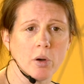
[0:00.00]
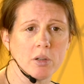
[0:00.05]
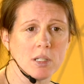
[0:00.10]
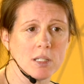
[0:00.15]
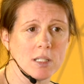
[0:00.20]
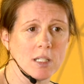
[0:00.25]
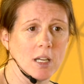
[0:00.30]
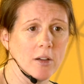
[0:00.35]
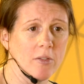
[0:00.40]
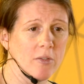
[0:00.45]

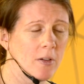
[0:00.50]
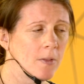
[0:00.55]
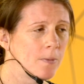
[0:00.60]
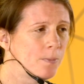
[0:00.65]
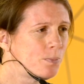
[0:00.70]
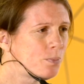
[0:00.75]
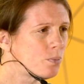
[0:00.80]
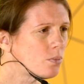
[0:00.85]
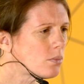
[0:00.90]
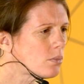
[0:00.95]
positive.
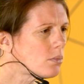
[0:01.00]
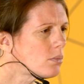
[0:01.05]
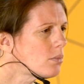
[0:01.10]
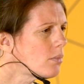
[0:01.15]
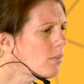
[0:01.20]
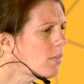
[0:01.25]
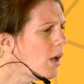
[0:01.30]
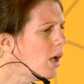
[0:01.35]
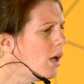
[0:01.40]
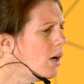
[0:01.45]

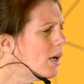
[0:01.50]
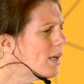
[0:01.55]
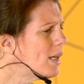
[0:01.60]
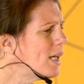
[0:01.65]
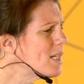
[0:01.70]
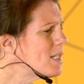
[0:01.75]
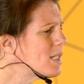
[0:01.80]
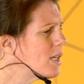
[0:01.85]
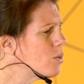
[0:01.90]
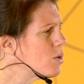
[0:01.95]
And I
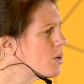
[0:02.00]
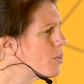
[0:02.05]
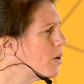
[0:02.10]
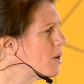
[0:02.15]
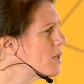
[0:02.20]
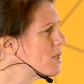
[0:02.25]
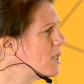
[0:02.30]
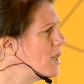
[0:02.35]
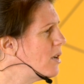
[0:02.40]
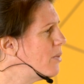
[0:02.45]
guess it was
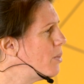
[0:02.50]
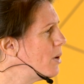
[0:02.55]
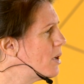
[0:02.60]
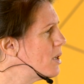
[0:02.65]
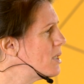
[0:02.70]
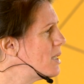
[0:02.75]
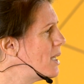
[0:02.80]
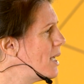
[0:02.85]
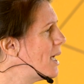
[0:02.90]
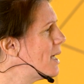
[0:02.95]
positive
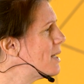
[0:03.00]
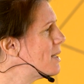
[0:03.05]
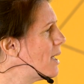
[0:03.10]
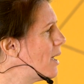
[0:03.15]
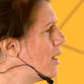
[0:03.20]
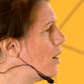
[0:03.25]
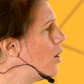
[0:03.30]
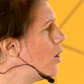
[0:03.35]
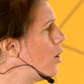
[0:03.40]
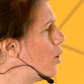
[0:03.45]
because he had
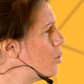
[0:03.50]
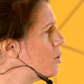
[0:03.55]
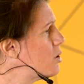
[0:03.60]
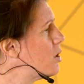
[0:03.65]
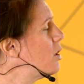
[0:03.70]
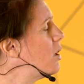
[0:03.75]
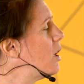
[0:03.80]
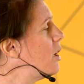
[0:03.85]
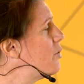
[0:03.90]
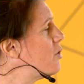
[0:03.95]
that
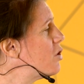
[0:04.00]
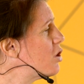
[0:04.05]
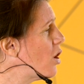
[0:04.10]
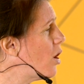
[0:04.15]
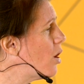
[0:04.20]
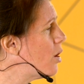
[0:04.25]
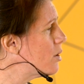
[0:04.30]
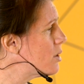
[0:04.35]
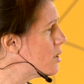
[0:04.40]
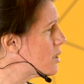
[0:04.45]
alternative
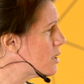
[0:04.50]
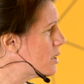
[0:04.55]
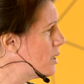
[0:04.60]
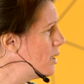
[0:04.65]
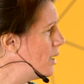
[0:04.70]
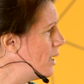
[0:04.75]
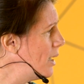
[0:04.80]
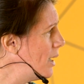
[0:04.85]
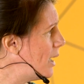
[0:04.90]
chance